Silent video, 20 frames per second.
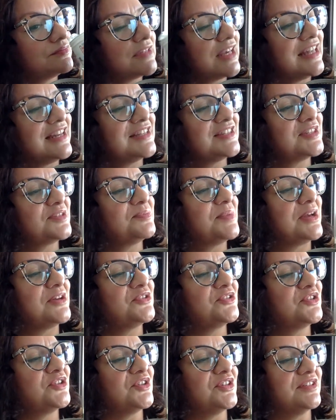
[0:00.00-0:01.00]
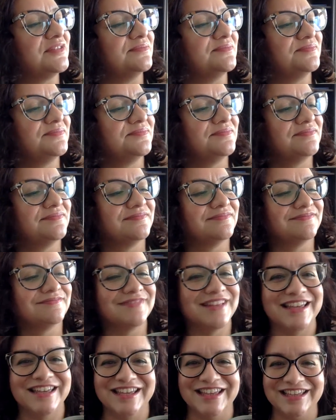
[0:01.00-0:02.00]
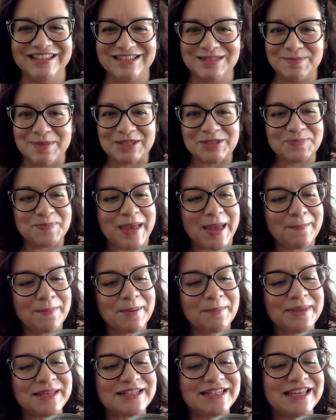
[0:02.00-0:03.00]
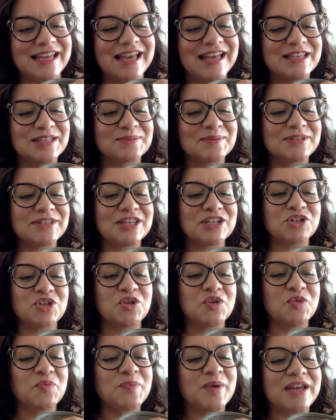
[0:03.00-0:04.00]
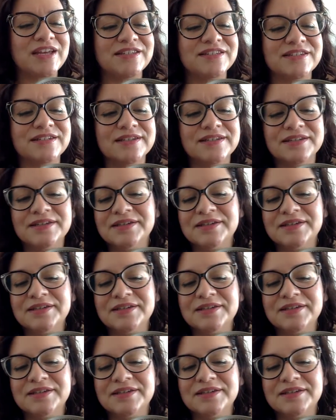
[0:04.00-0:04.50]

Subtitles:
And it smells good. It smells pepperminty. It smells like toothpaste.